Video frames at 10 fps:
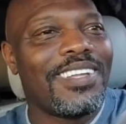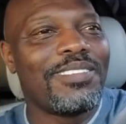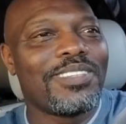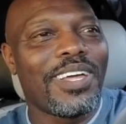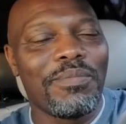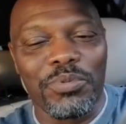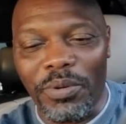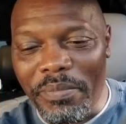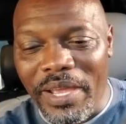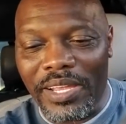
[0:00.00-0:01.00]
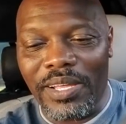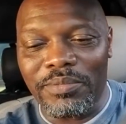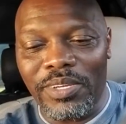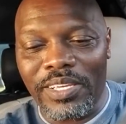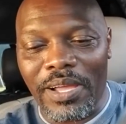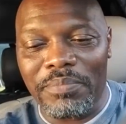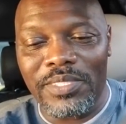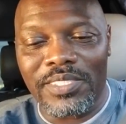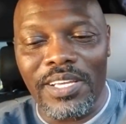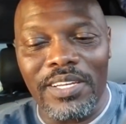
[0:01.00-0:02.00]
It's like, well, man, up. You ain't got to be
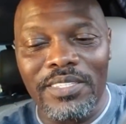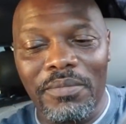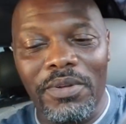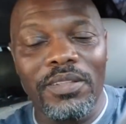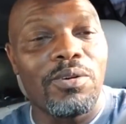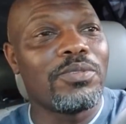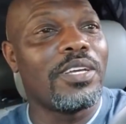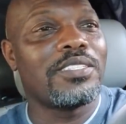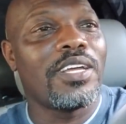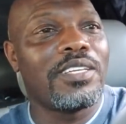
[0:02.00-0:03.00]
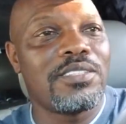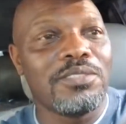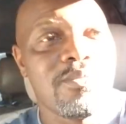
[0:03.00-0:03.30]
scared of your mother. Oh, yes, I do.